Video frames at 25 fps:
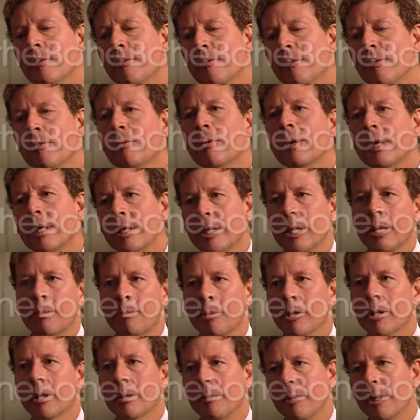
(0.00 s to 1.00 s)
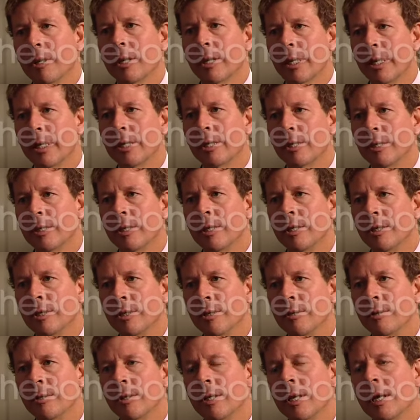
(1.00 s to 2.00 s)
three separate communications
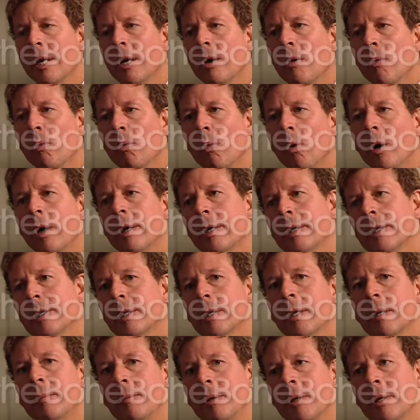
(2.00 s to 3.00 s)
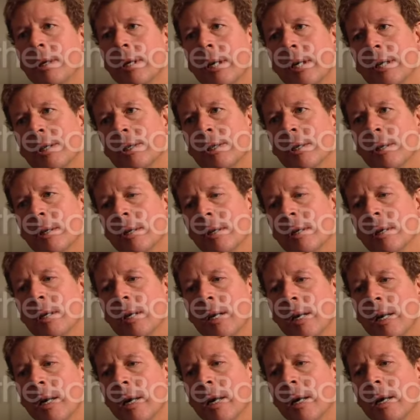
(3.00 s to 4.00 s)
issues. One is a communication
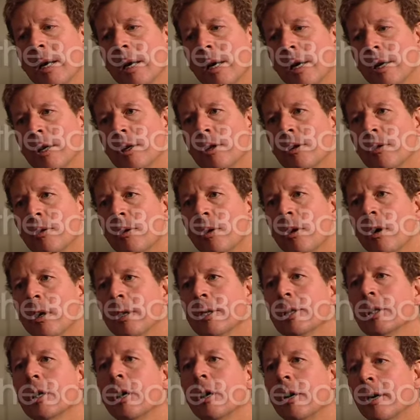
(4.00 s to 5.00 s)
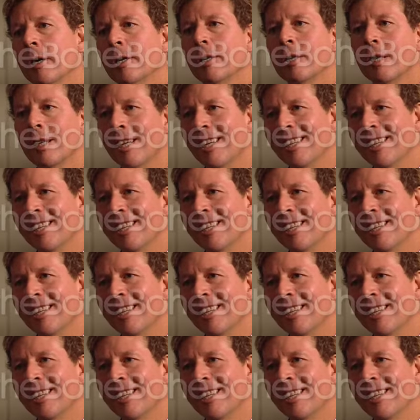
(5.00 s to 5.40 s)
across R&D